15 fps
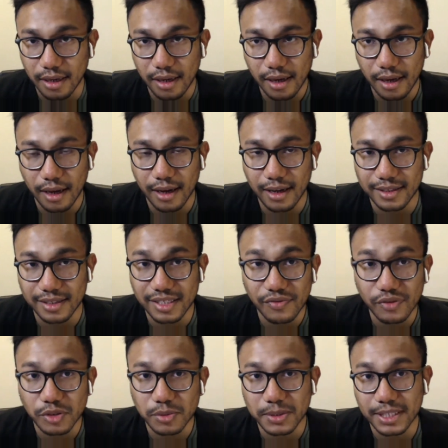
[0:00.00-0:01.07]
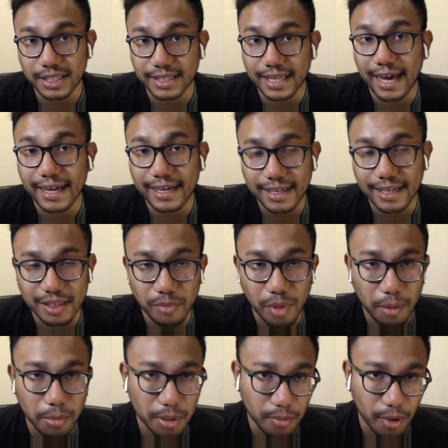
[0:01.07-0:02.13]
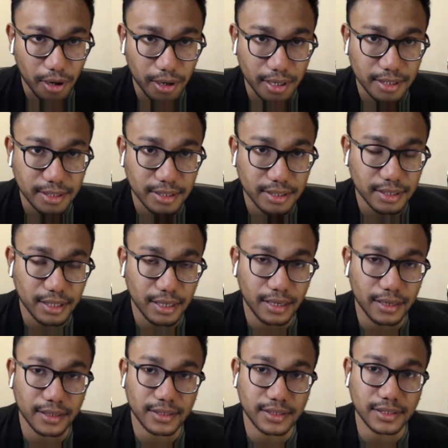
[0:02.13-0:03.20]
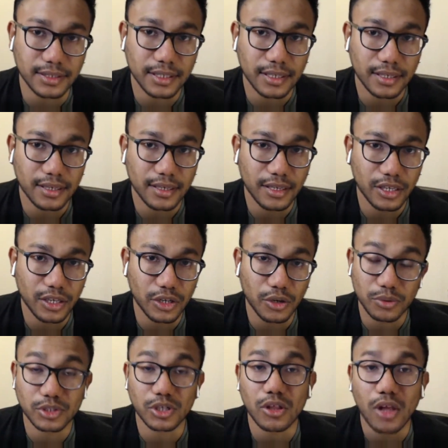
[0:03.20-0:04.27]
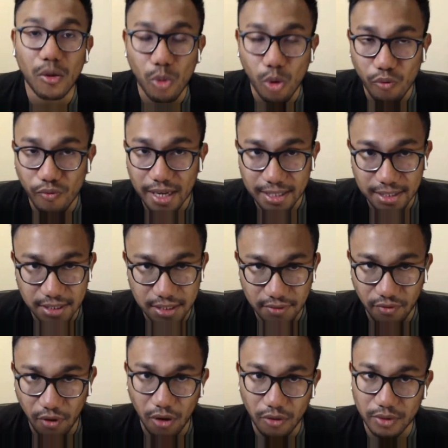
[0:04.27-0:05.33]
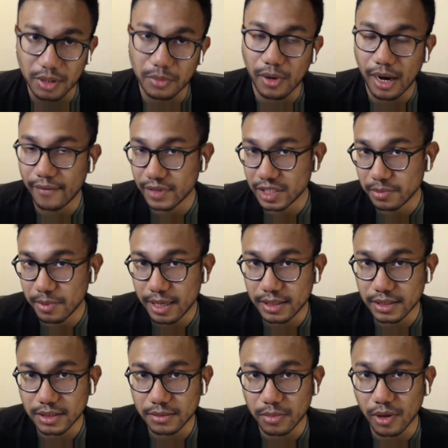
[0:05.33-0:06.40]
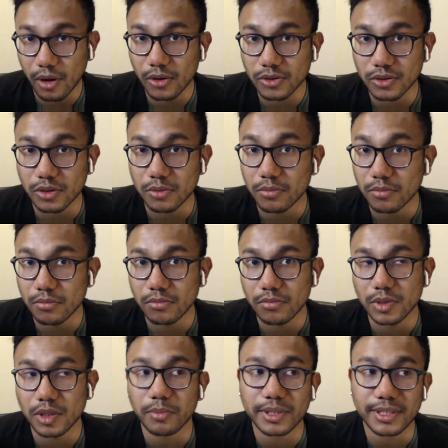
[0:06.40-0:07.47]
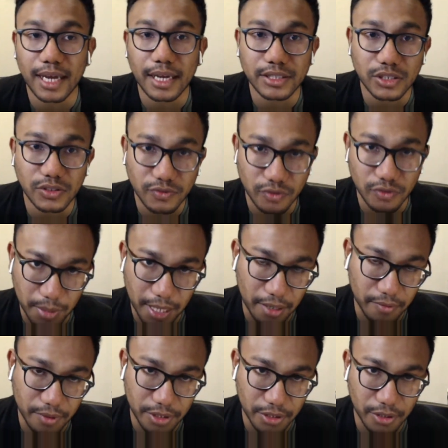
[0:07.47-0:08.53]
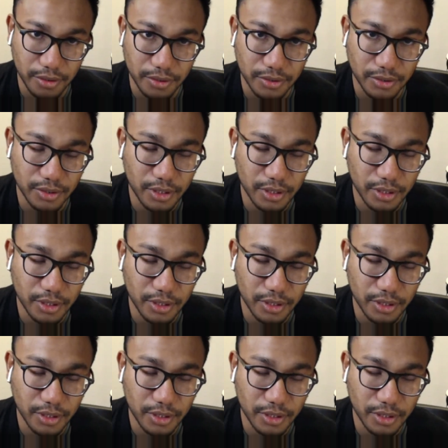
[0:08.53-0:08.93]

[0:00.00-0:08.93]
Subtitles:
The difference between that and the public markets is, there's a lot more risks involved in the private space, but also the potential for better returns.